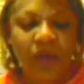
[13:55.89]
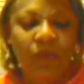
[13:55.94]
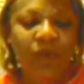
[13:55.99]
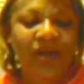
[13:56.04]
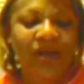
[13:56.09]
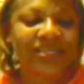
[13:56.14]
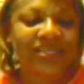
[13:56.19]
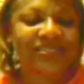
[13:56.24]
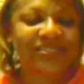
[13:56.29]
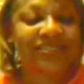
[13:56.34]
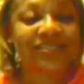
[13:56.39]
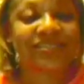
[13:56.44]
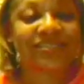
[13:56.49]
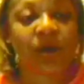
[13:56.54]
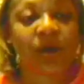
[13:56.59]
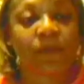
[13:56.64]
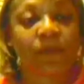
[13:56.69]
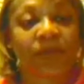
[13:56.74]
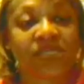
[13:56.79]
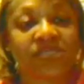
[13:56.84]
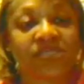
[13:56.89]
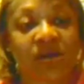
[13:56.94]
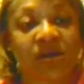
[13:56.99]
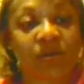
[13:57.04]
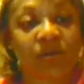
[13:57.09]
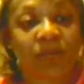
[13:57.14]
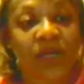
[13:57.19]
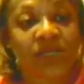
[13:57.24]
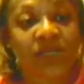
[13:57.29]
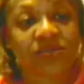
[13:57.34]
Well, let's say Selma.
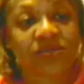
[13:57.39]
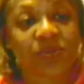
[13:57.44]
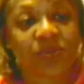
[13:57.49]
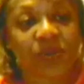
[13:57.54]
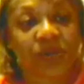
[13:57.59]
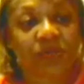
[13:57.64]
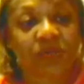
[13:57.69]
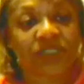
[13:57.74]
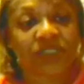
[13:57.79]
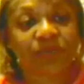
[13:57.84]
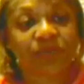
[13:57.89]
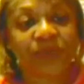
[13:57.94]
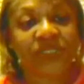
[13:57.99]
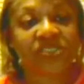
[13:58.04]
Selma is pretty much